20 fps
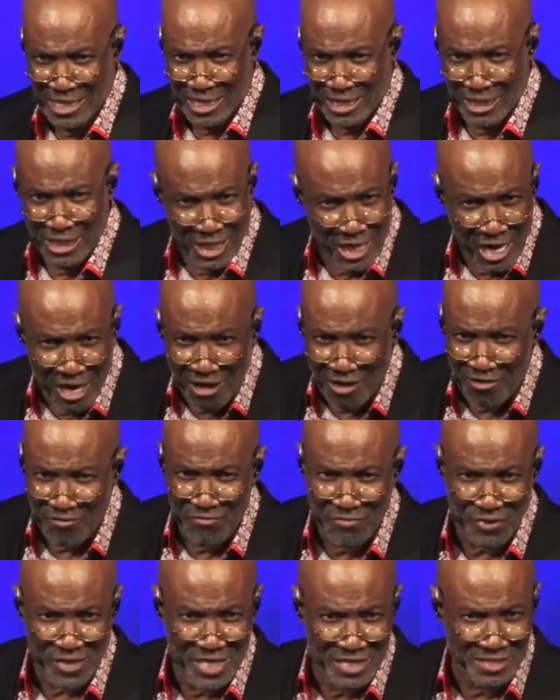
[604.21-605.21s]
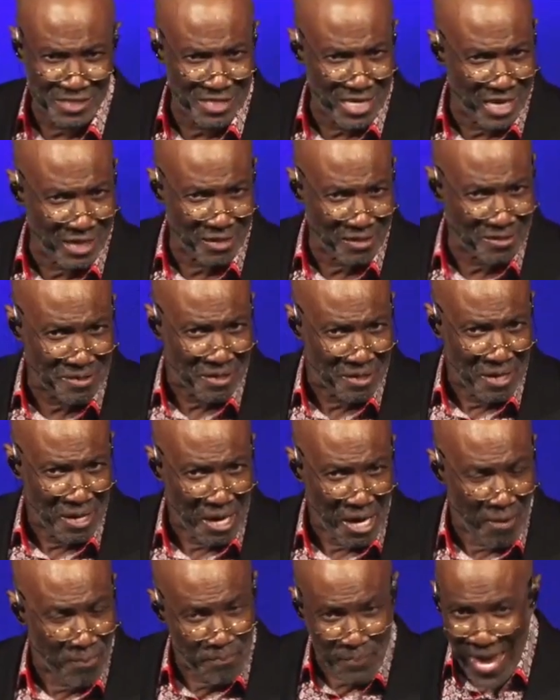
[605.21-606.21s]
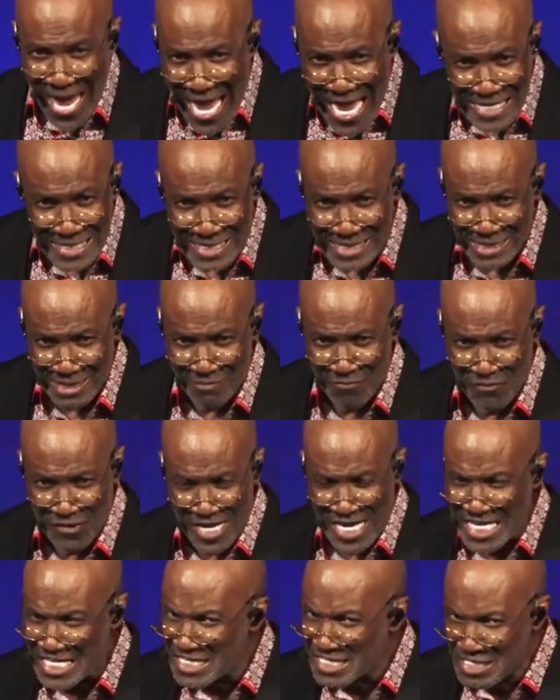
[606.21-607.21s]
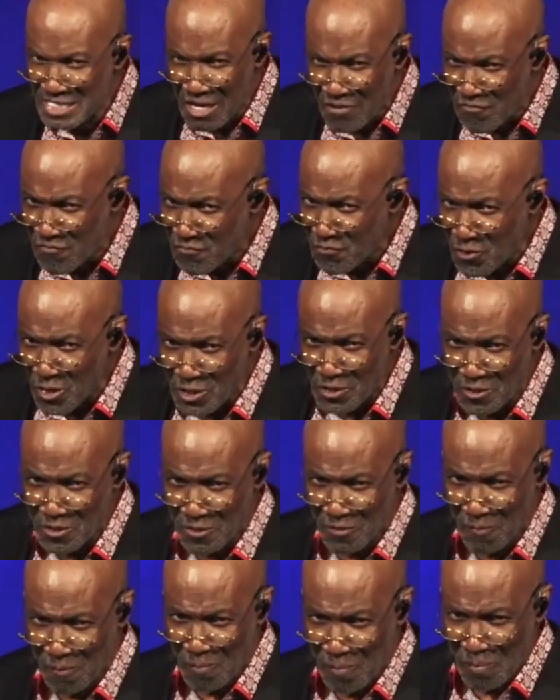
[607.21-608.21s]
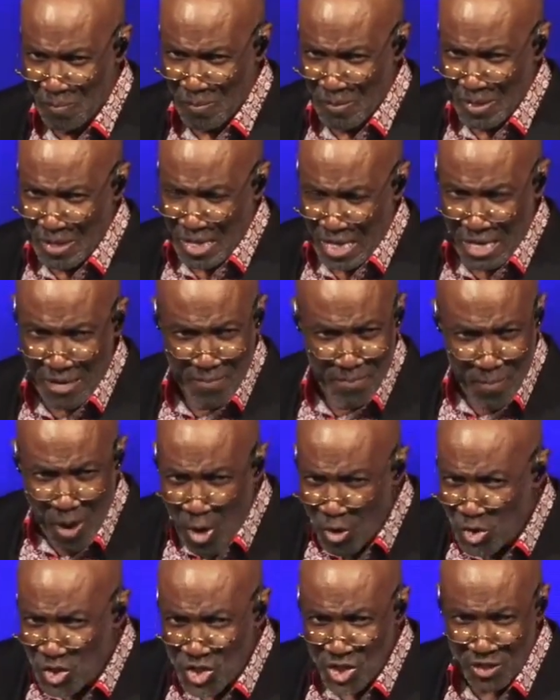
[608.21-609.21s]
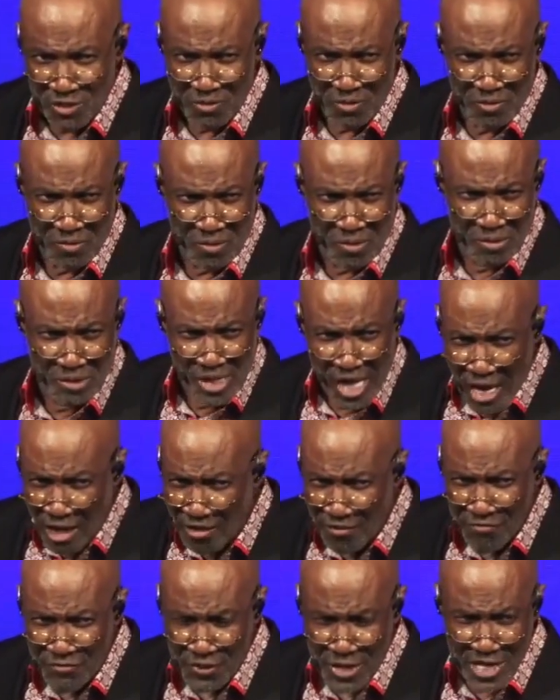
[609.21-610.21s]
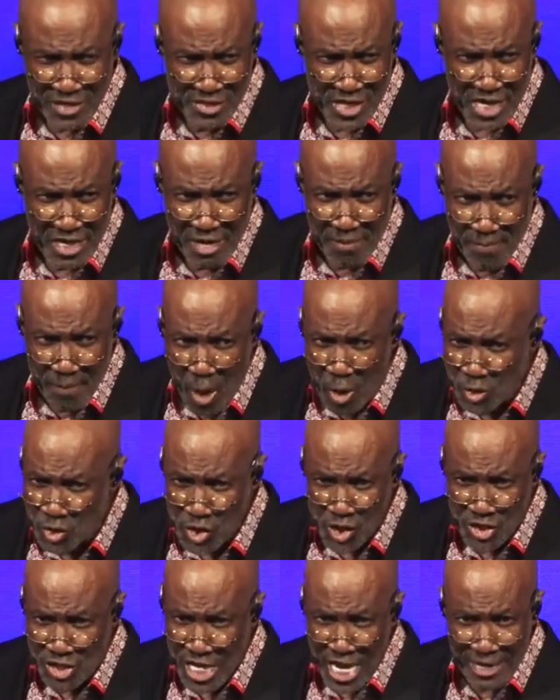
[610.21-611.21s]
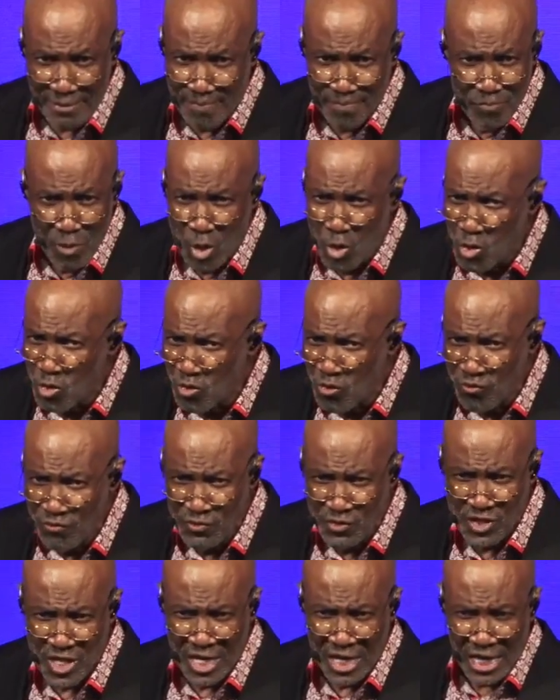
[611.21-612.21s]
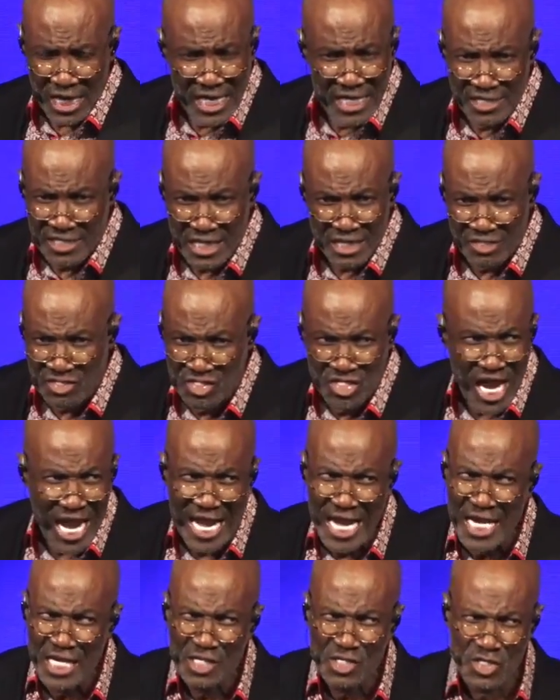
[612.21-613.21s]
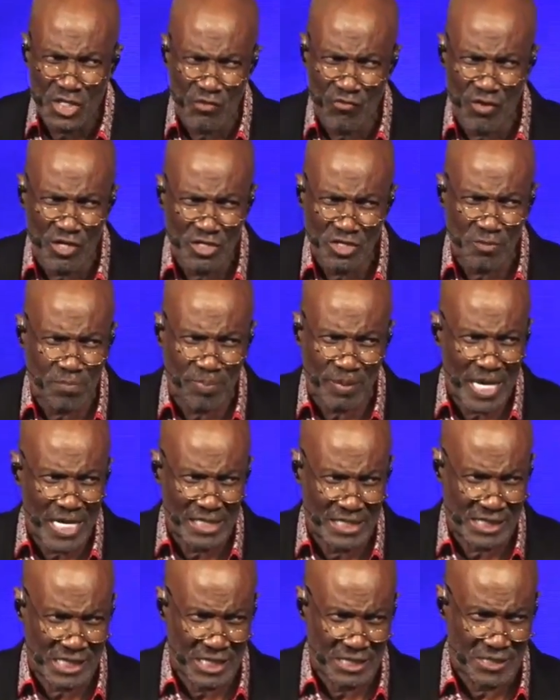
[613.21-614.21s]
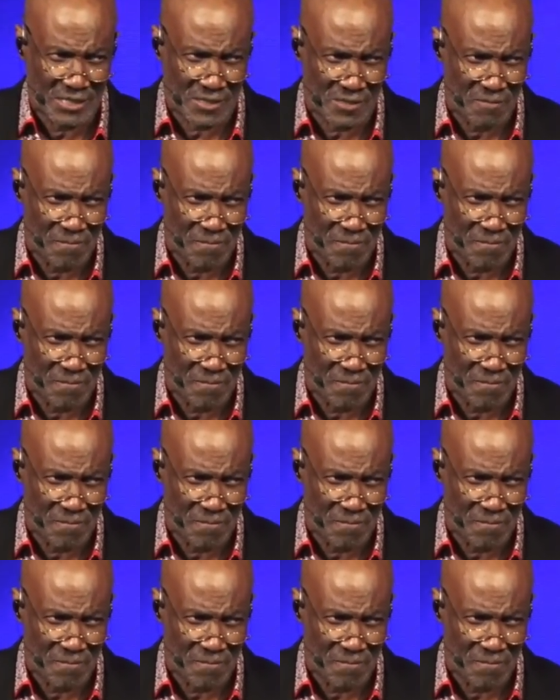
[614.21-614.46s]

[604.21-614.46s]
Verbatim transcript: Love is not a passive, indifferent emotion. Love is an emotion that moves into dangerous places.